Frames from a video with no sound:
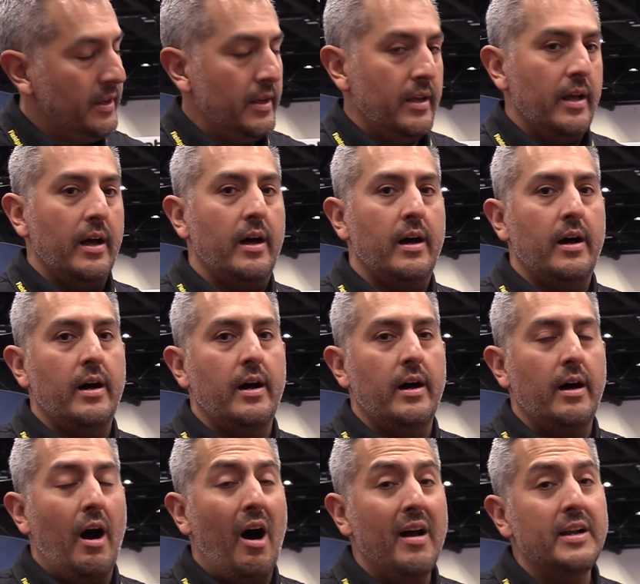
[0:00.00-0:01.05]
Yeah.
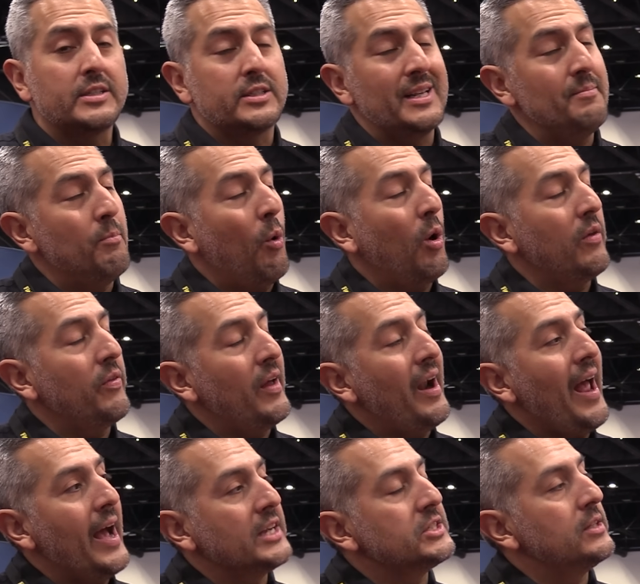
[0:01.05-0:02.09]
Honestly, more than
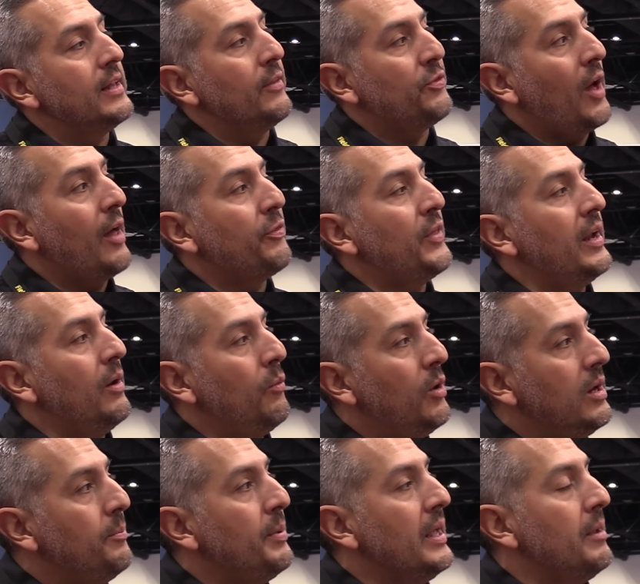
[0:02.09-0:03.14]
I actually thought that it
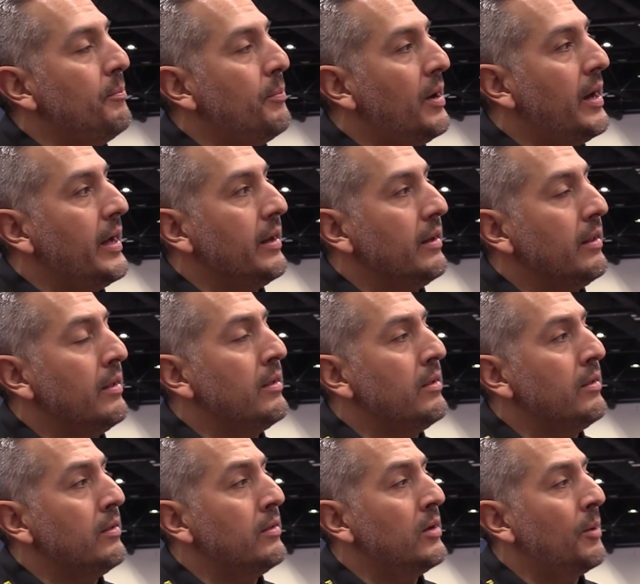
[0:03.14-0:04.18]
would be, but
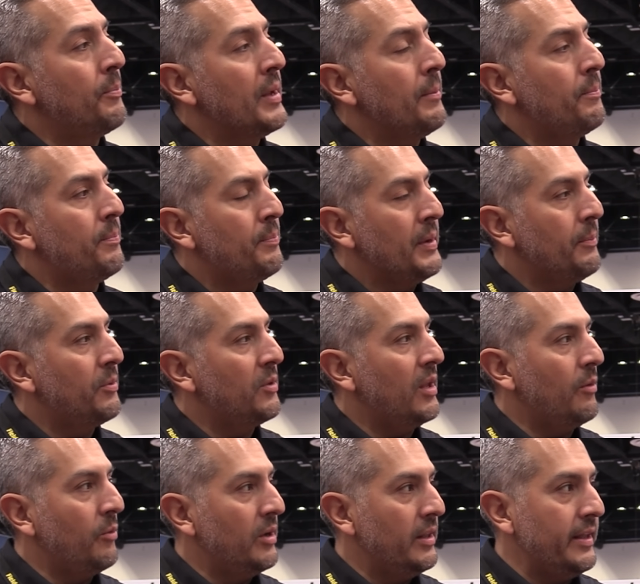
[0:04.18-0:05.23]
you know, people
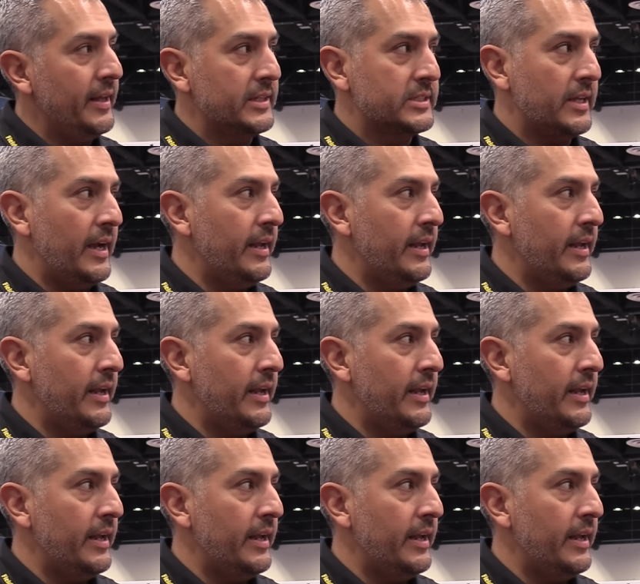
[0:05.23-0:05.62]
are really excited.